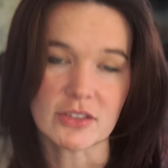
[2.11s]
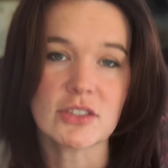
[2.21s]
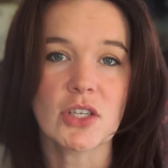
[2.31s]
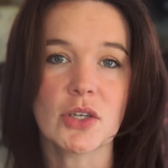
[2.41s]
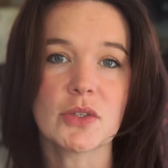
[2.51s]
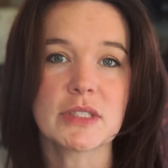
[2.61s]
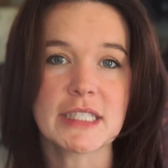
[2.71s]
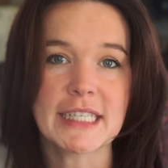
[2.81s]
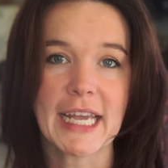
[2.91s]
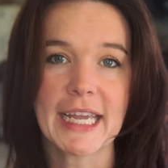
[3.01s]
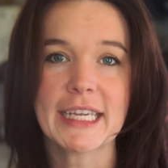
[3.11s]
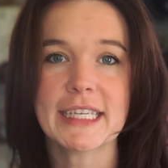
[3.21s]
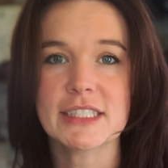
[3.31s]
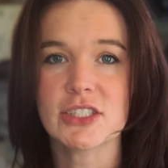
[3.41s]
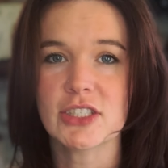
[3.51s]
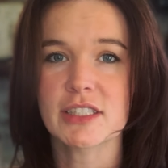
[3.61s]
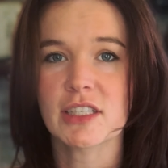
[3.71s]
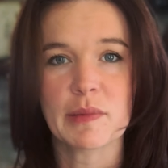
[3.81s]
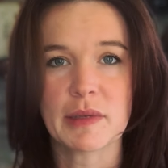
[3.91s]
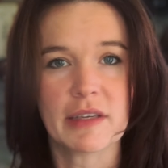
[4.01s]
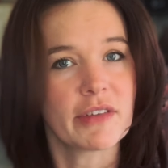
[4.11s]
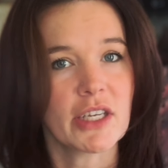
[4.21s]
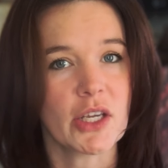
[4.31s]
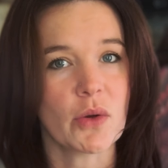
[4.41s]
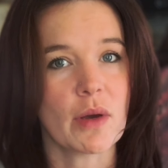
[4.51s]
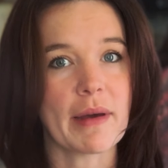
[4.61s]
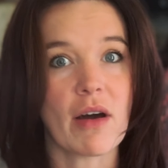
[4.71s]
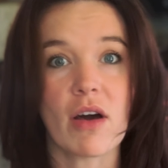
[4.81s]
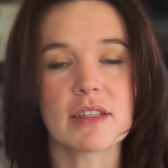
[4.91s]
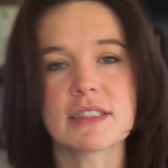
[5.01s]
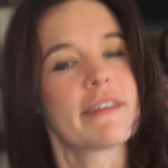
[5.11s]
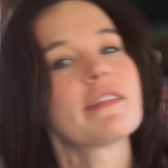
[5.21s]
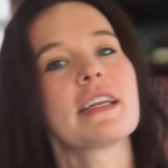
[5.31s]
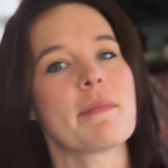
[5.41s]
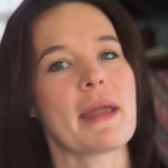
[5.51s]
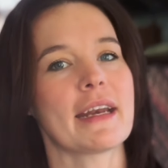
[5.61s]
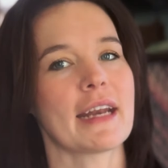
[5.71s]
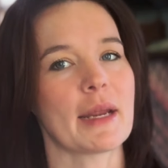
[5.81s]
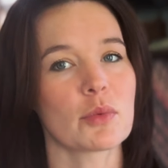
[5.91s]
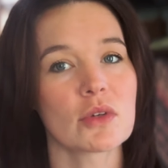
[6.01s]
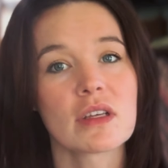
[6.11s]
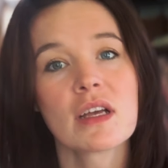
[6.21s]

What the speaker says: So today is just going to be a video about all the stuff that I made in April.